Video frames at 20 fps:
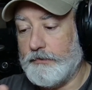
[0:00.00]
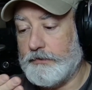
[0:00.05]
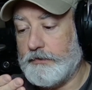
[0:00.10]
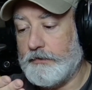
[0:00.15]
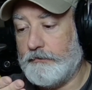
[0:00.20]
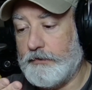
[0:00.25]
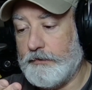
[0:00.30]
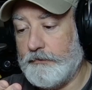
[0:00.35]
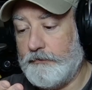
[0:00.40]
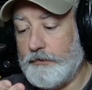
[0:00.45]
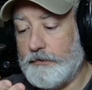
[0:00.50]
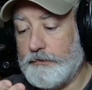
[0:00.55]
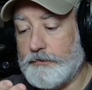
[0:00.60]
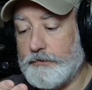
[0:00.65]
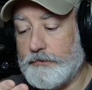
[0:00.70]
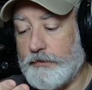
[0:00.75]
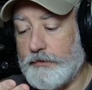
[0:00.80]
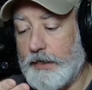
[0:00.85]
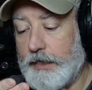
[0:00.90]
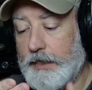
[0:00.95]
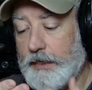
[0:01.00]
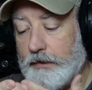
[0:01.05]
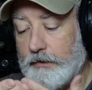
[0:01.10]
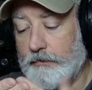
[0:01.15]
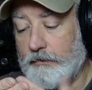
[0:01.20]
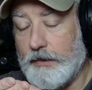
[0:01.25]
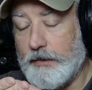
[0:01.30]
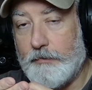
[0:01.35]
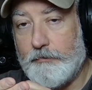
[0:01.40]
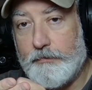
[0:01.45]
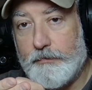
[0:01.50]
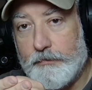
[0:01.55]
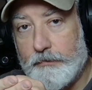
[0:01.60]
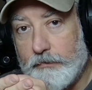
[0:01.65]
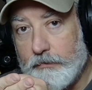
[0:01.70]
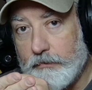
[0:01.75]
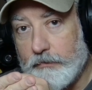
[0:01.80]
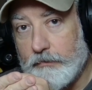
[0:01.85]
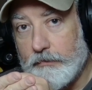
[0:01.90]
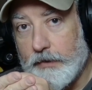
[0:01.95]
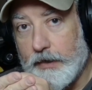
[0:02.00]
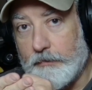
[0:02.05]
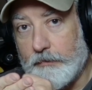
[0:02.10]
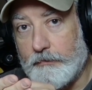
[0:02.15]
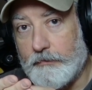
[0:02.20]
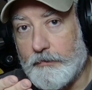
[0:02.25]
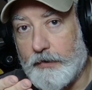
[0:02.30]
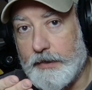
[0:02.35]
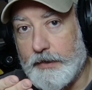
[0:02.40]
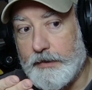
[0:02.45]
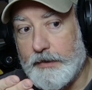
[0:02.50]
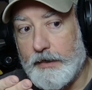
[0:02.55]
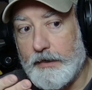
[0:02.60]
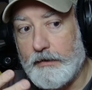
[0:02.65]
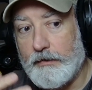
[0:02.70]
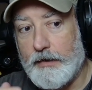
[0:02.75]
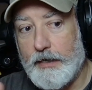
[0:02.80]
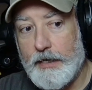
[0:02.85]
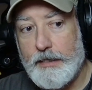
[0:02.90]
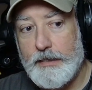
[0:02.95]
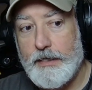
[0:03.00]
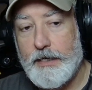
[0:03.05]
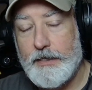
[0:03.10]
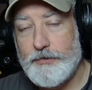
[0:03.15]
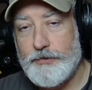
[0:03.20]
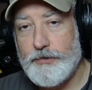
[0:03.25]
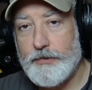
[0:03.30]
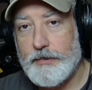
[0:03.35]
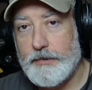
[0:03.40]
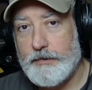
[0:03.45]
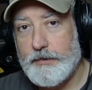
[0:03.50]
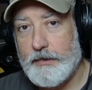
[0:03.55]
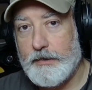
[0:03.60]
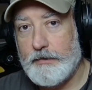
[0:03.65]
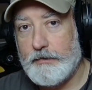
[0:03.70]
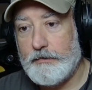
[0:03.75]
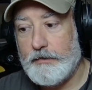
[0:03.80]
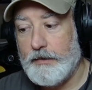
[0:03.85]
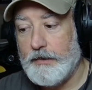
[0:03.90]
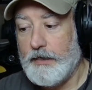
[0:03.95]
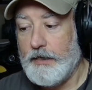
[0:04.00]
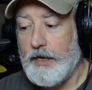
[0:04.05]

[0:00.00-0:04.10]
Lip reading: So if the filter's right here, then I'm right there, and then as you can tell,